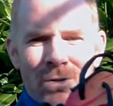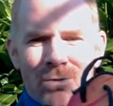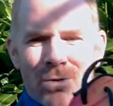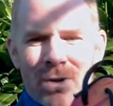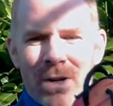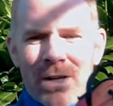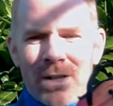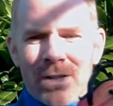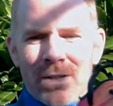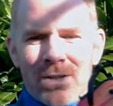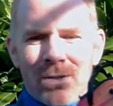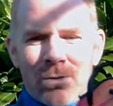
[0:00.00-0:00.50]

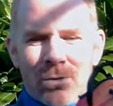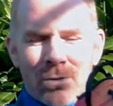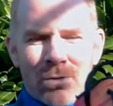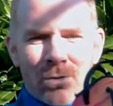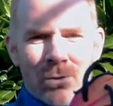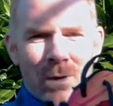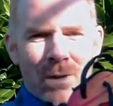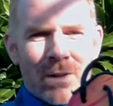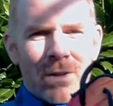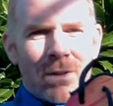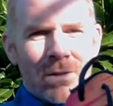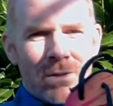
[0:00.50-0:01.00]
trainers or
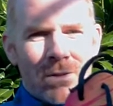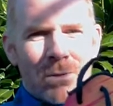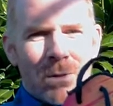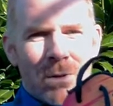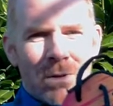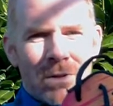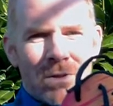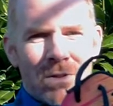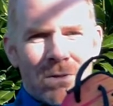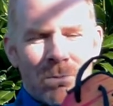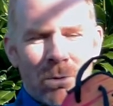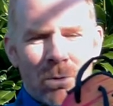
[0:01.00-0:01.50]
to
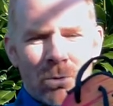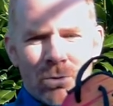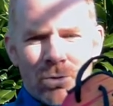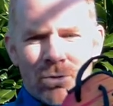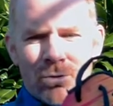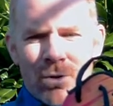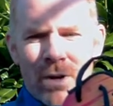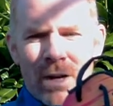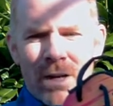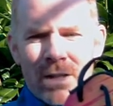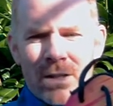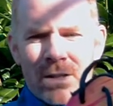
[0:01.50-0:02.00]
other sports
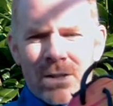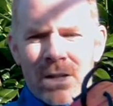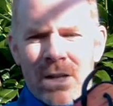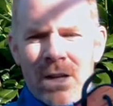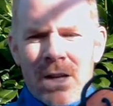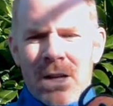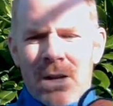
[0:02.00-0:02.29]
trainers,